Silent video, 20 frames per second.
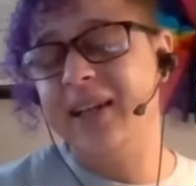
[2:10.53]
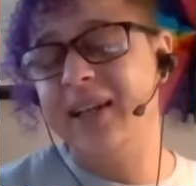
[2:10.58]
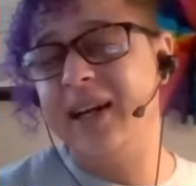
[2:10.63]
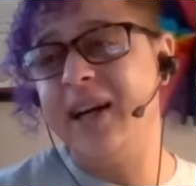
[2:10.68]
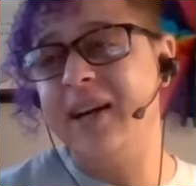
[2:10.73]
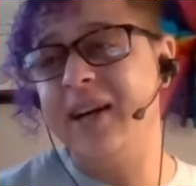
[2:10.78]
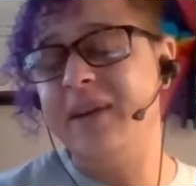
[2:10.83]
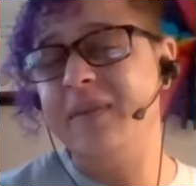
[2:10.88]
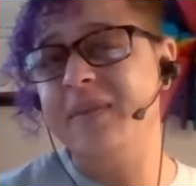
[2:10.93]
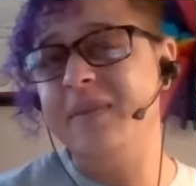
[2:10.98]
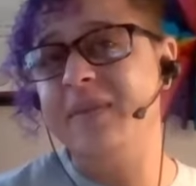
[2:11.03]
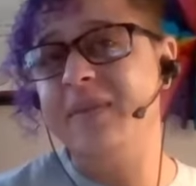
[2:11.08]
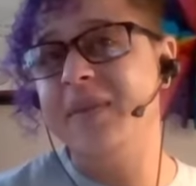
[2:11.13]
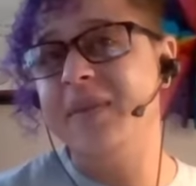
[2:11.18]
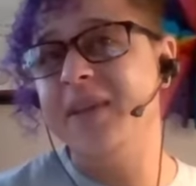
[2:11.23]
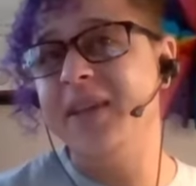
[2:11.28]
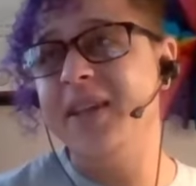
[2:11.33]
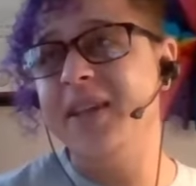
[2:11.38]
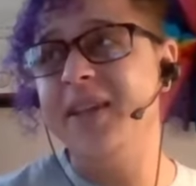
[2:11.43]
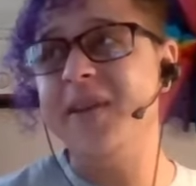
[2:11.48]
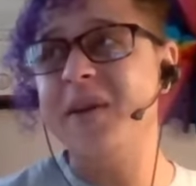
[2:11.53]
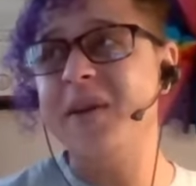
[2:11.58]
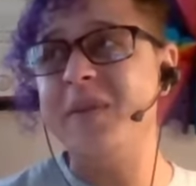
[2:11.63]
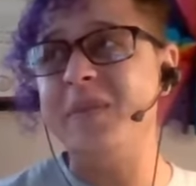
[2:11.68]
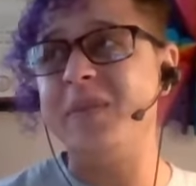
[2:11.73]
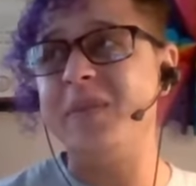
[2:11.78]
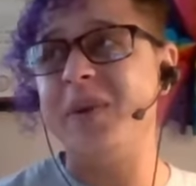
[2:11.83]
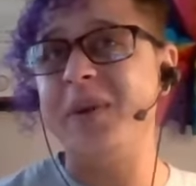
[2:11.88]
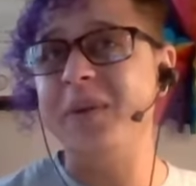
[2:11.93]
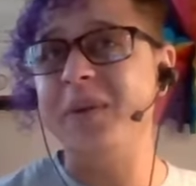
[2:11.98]
Um,
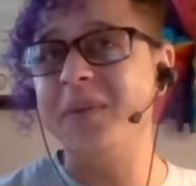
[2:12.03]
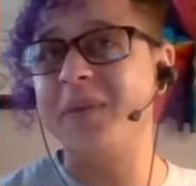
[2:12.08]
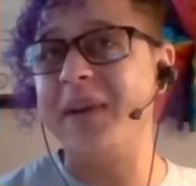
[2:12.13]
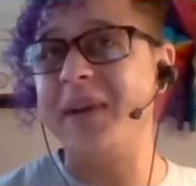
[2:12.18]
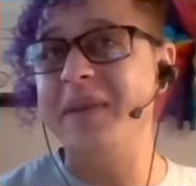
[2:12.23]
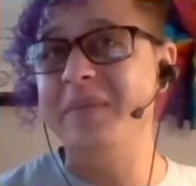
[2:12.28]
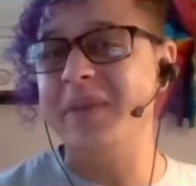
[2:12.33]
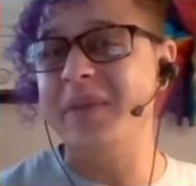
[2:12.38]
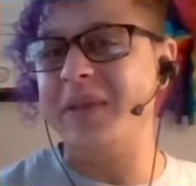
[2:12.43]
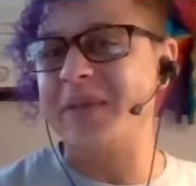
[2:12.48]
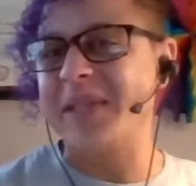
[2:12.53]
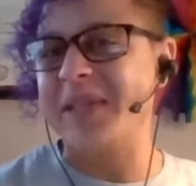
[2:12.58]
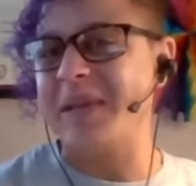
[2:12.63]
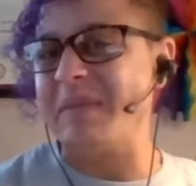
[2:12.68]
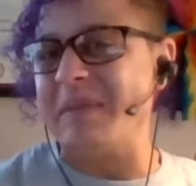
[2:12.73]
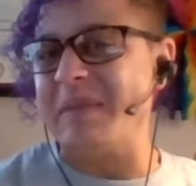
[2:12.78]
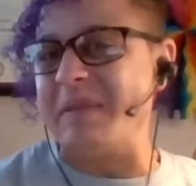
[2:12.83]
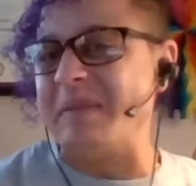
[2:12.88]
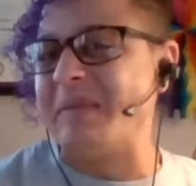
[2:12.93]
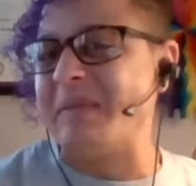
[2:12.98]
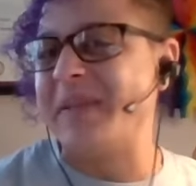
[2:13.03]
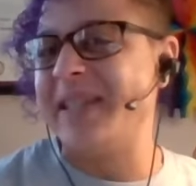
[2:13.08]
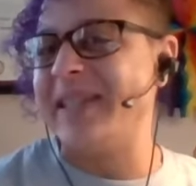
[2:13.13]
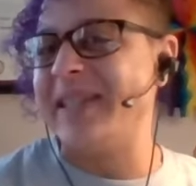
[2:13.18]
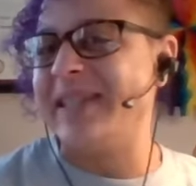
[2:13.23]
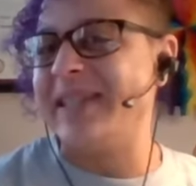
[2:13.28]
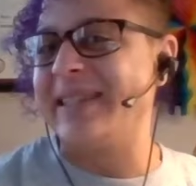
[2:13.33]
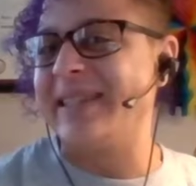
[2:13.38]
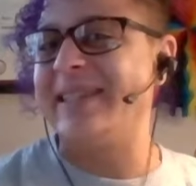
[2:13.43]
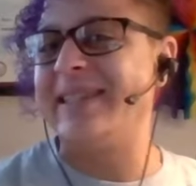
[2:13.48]
put rainbows up in
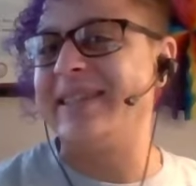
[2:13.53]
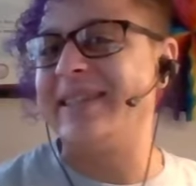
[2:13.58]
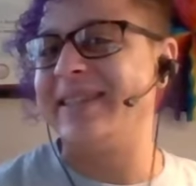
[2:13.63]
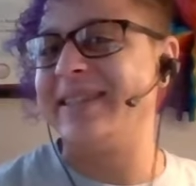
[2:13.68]
places.